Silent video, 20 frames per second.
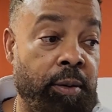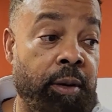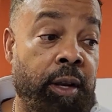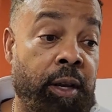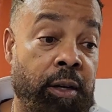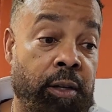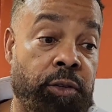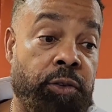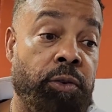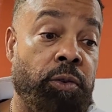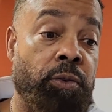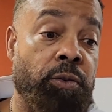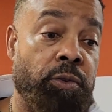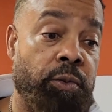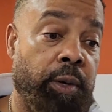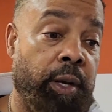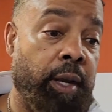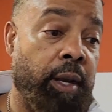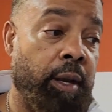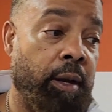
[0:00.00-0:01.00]
Now the students
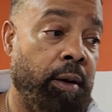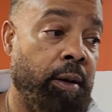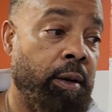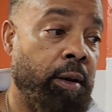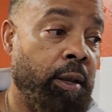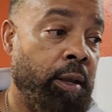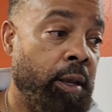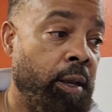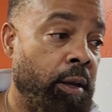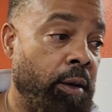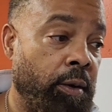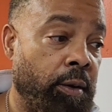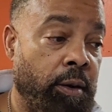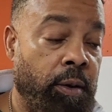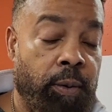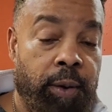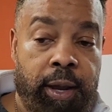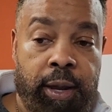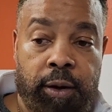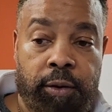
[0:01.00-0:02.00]
were here,
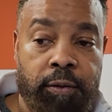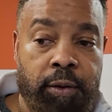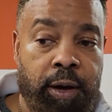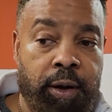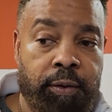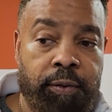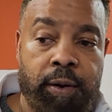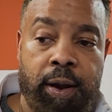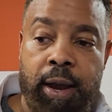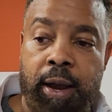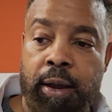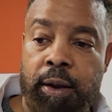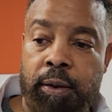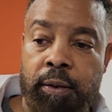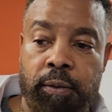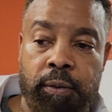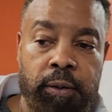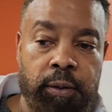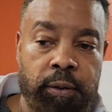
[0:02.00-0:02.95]
we had a great crowd.